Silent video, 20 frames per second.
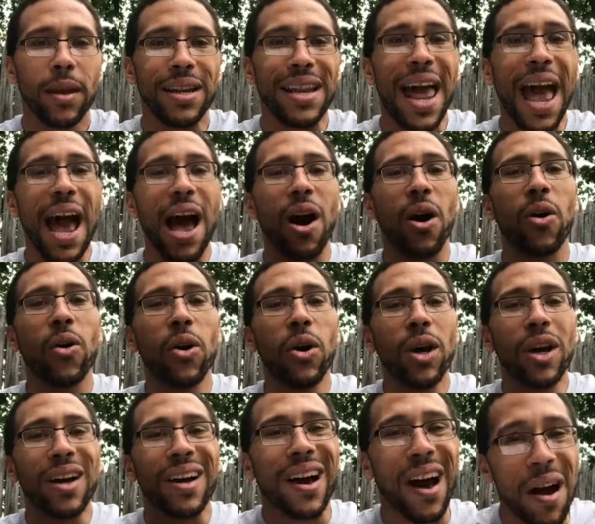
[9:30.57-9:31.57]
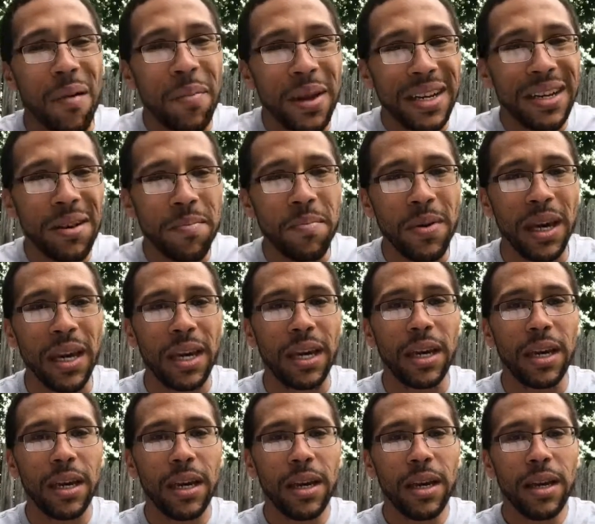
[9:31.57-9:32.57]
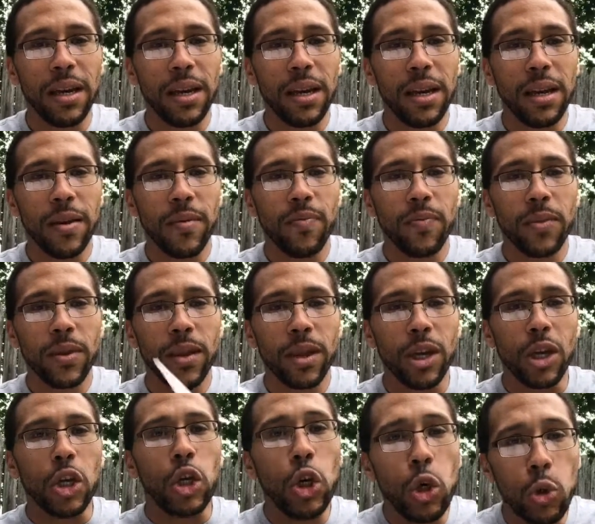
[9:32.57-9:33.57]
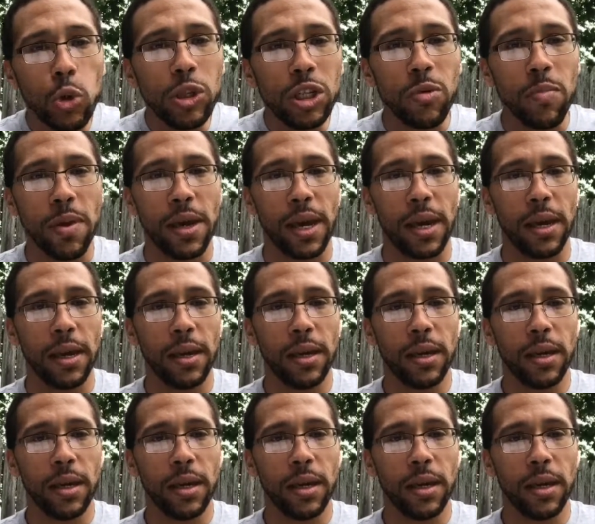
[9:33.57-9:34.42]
Now, come into me, use me,